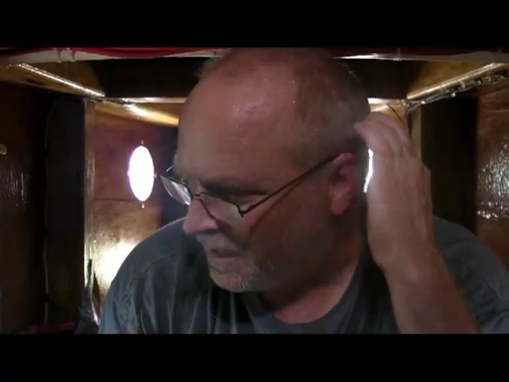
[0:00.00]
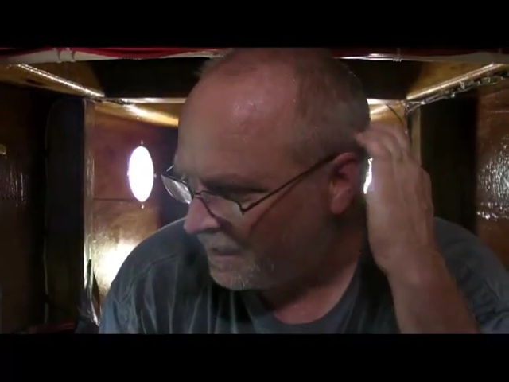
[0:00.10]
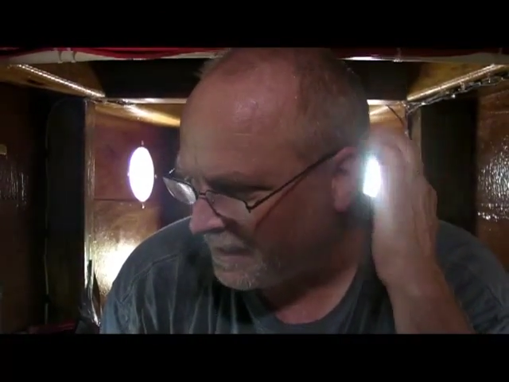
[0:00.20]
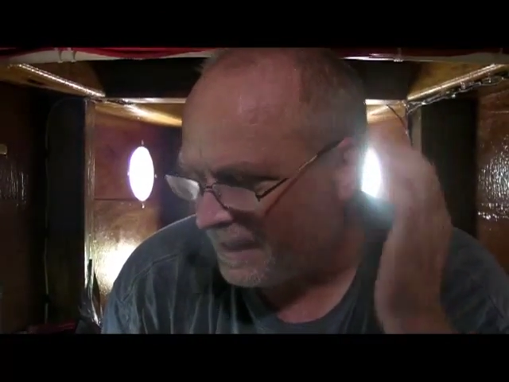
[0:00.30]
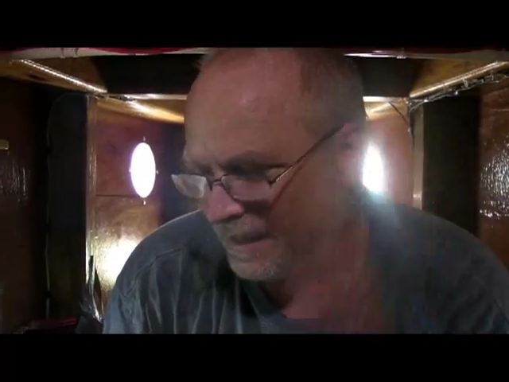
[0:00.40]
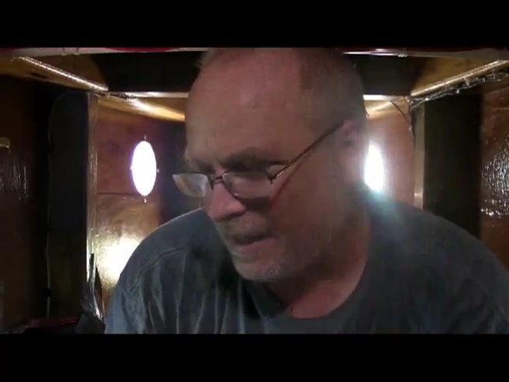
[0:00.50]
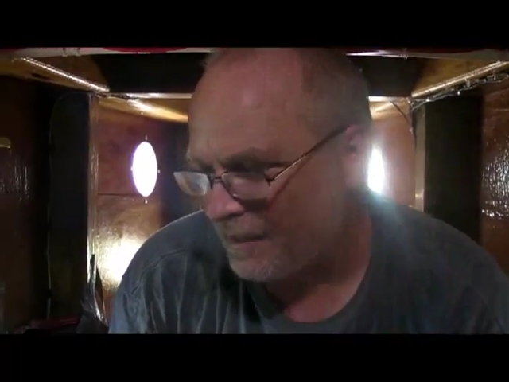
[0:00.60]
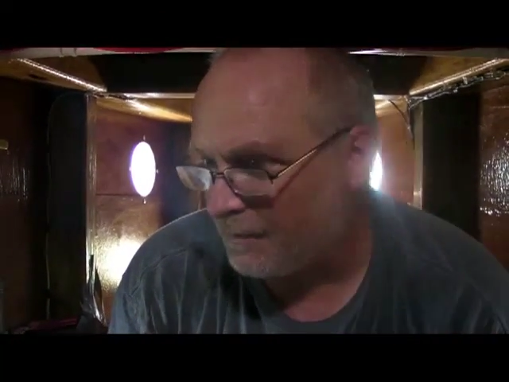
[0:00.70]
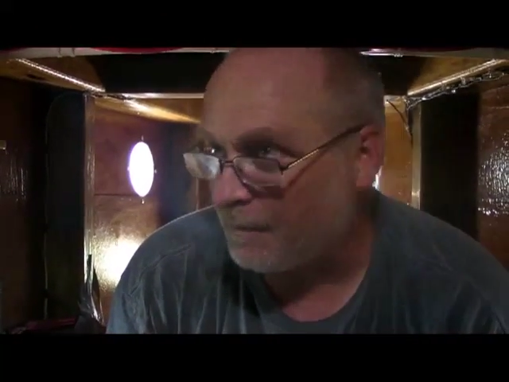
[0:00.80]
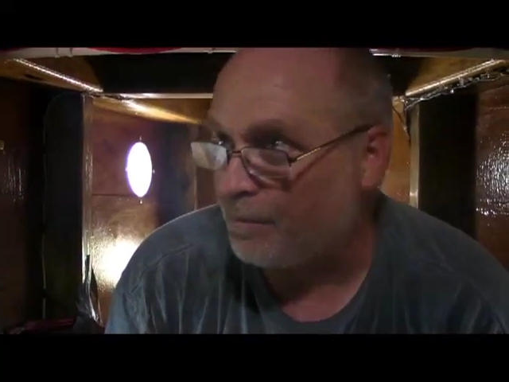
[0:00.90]
uh, getting
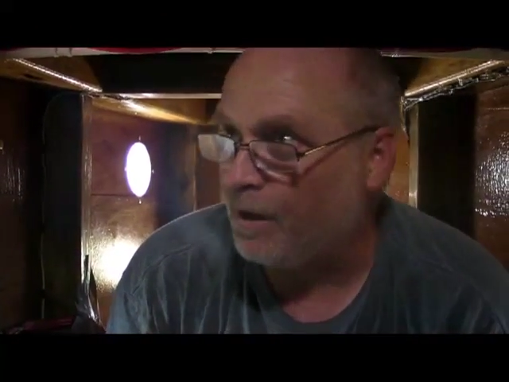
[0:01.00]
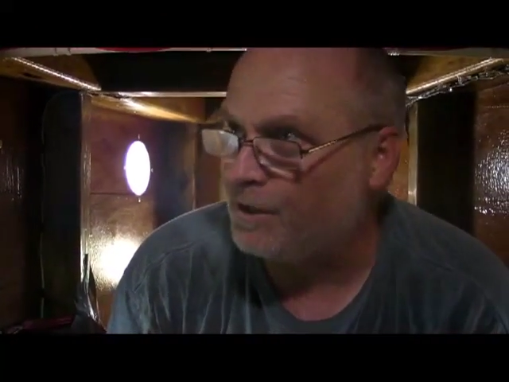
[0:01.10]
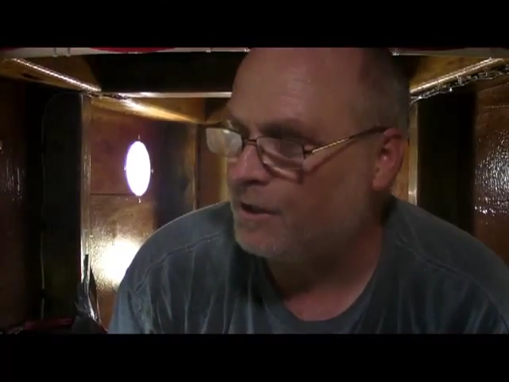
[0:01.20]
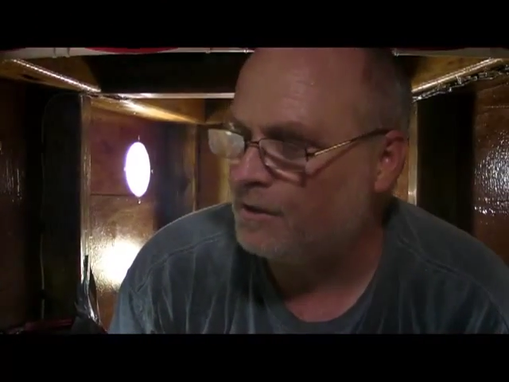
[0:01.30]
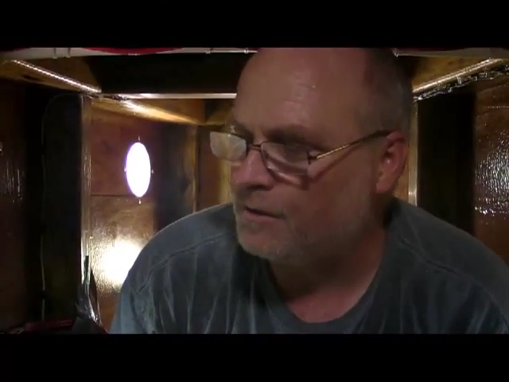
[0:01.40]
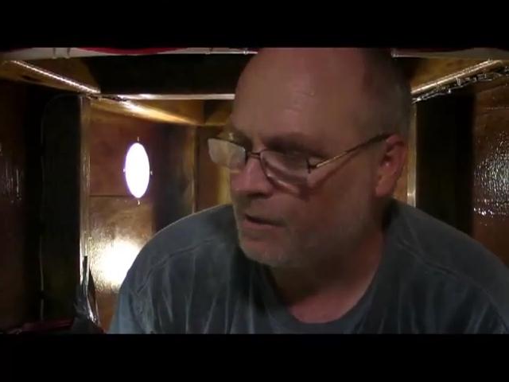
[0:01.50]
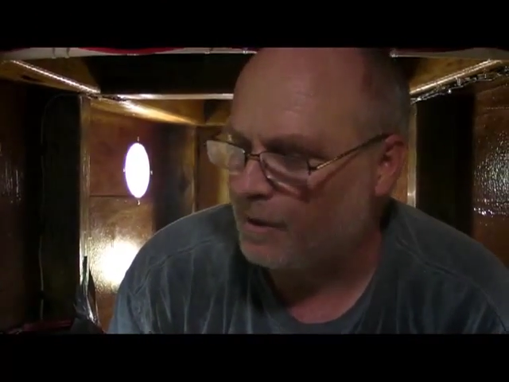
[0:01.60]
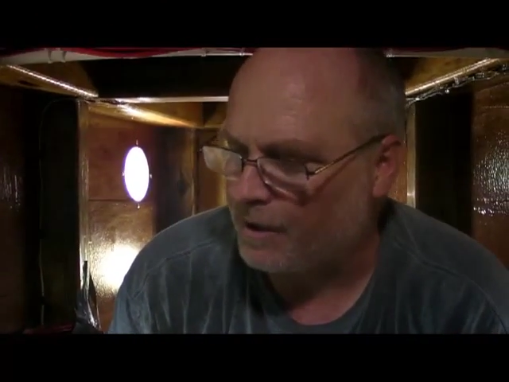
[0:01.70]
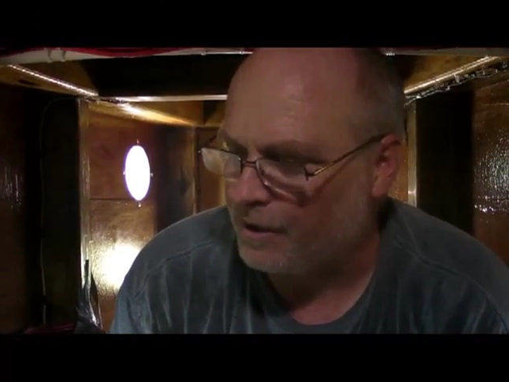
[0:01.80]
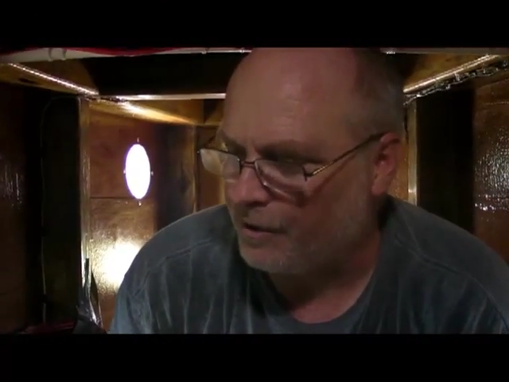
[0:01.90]
nothing but pressure, so
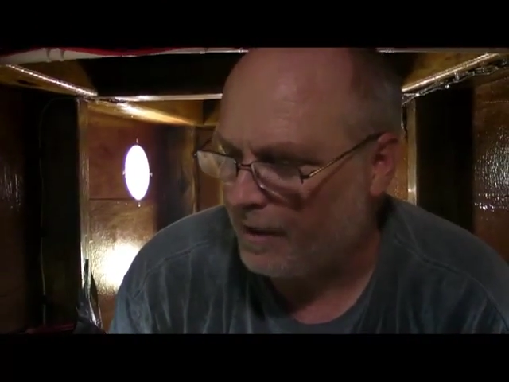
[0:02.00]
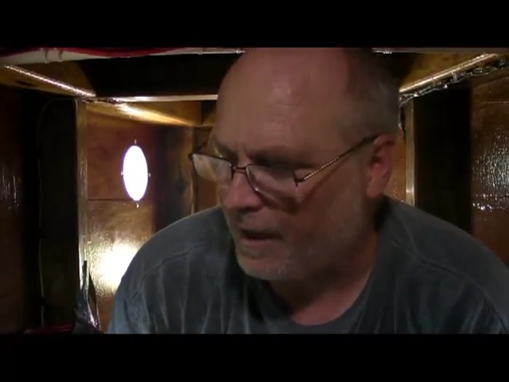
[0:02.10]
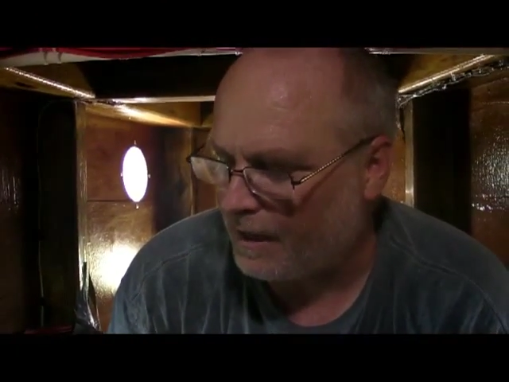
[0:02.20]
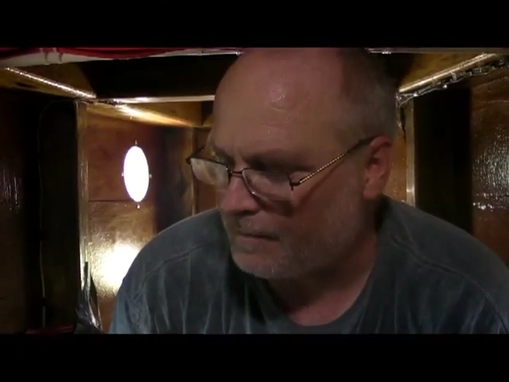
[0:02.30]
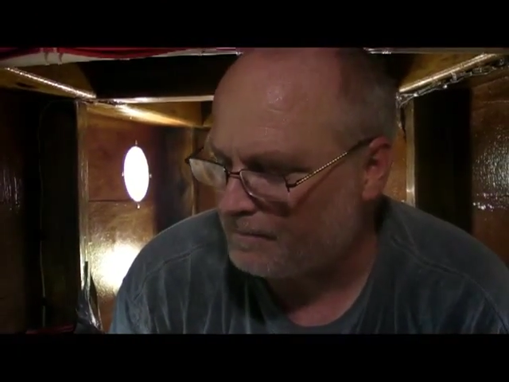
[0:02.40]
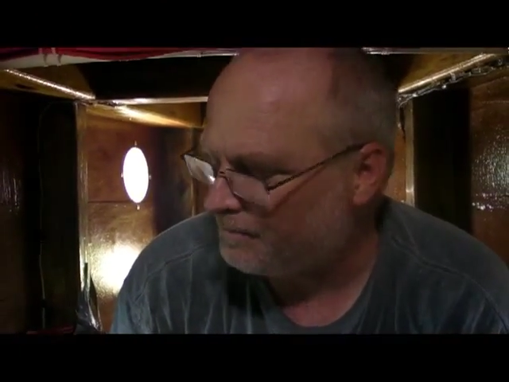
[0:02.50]
we're going to do that.